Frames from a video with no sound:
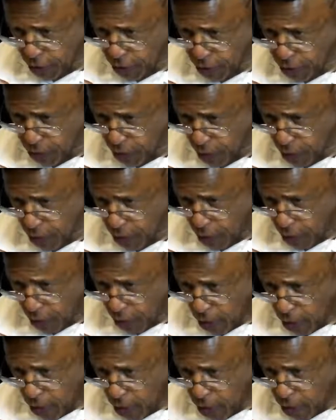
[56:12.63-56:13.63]
and said,
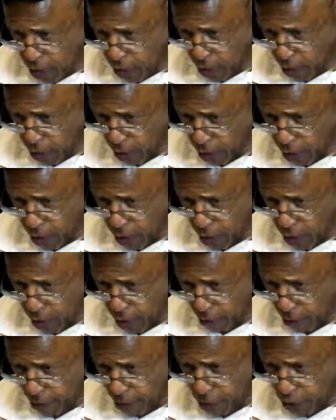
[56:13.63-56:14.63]
Ye do err, not
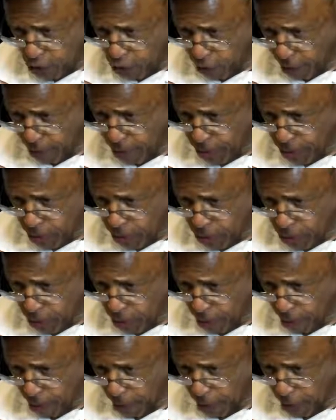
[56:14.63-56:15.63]
knowing the Scriptures
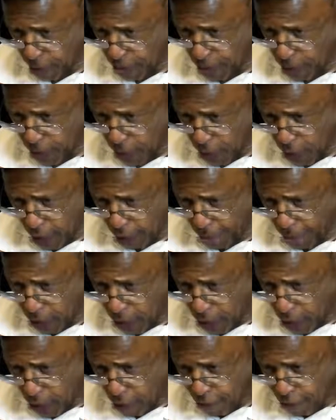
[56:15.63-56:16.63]
nor the power of God.
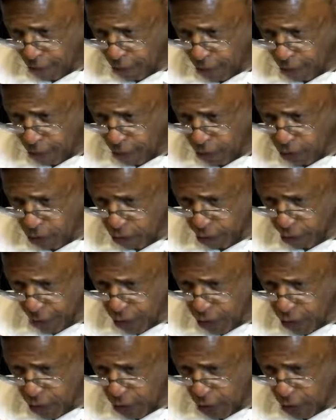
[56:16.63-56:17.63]
For in the
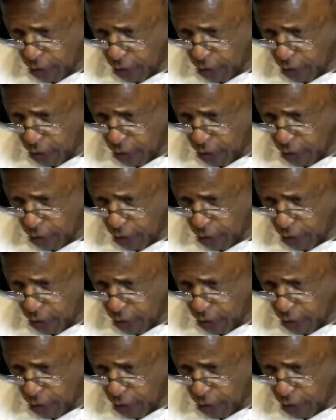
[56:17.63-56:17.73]
resurrection they